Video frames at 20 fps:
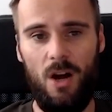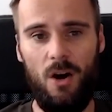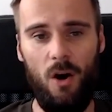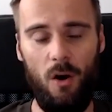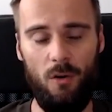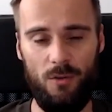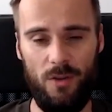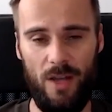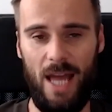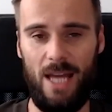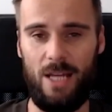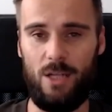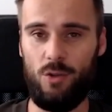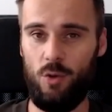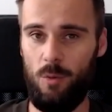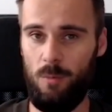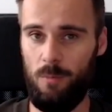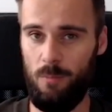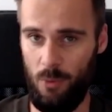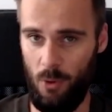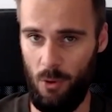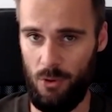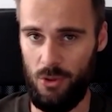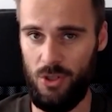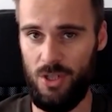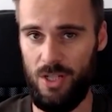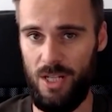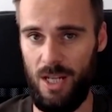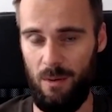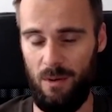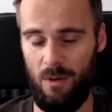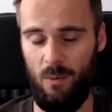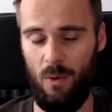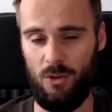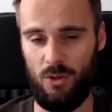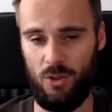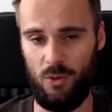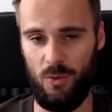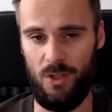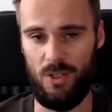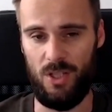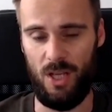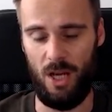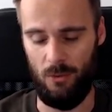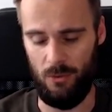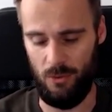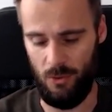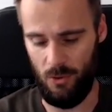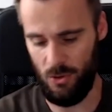of the actual person that we want to reach out to.